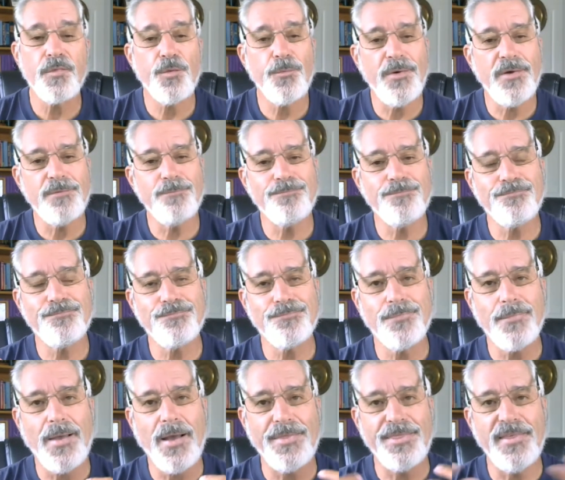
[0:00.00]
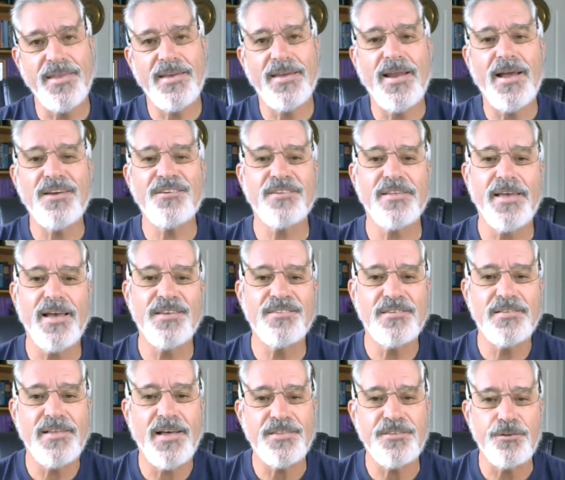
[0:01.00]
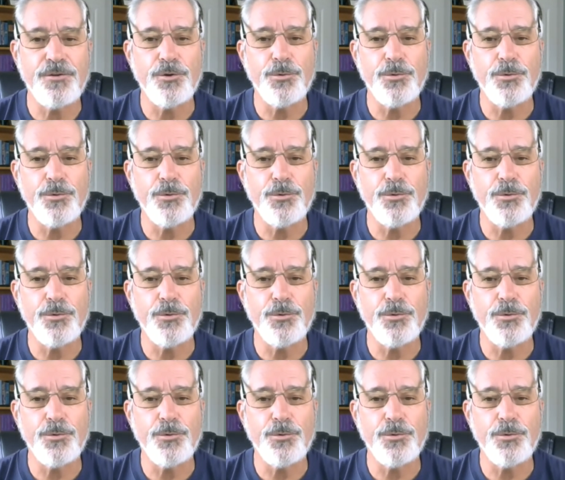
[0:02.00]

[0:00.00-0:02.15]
Well, I think it actually has a lot to